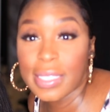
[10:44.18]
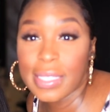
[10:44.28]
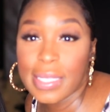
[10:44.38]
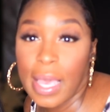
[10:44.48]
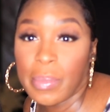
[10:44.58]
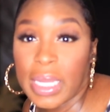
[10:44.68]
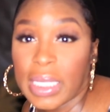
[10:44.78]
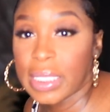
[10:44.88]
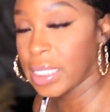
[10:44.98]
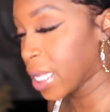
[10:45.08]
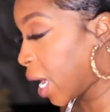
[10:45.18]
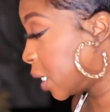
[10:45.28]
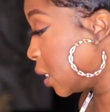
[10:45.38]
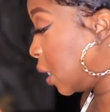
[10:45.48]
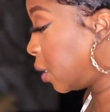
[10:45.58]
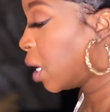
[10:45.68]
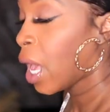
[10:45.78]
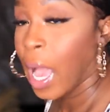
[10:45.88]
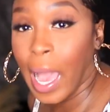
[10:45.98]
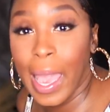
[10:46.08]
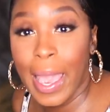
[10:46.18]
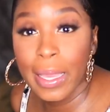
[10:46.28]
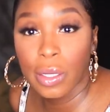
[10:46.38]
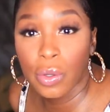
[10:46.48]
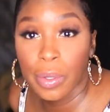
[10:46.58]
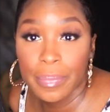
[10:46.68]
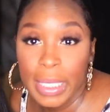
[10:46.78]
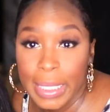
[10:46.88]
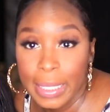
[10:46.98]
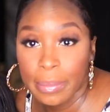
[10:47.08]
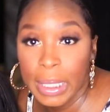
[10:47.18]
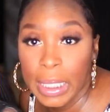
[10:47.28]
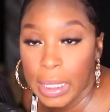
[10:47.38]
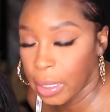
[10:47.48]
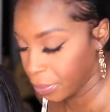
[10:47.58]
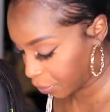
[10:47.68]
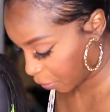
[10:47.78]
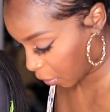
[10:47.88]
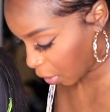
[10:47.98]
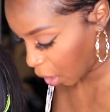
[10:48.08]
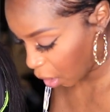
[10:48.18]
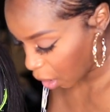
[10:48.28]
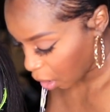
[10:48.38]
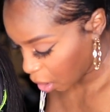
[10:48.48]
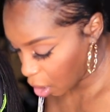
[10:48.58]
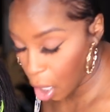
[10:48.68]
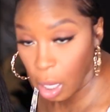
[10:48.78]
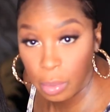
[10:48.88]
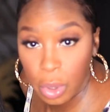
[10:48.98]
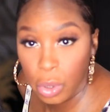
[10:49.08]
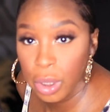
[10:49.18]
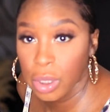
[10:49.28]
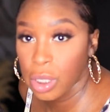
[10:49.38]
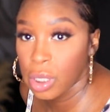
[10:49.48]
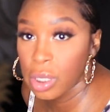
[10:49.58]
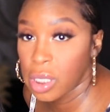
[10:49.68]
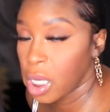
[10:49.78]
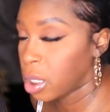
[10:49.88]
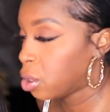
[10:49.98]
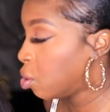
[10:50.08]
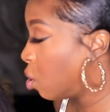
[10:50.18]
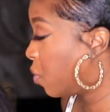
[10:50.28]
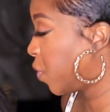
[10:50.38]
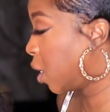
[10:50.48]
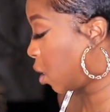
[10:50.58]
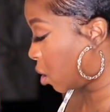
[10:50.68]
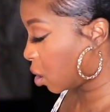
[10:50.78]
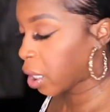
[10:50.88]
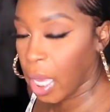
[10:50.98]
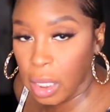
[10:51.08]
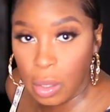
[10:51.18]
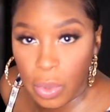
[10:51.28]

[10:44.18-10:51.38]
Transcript: it's 10 minutes exactly. I had it on medium heat. Now I'm going to take it off and let's look at the